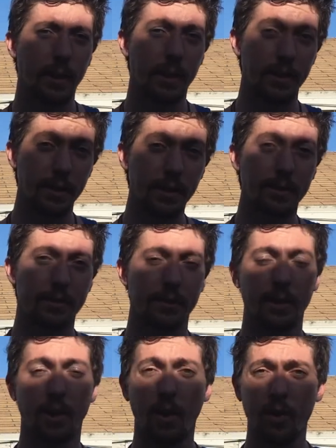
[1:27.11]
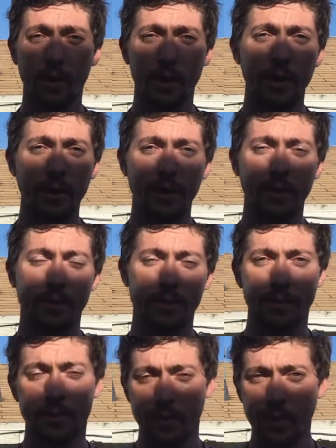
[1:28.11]
at least, and all they eat
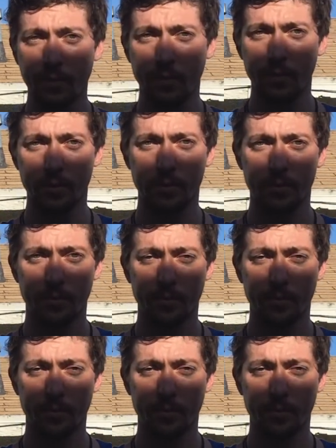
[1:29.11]
is seafood.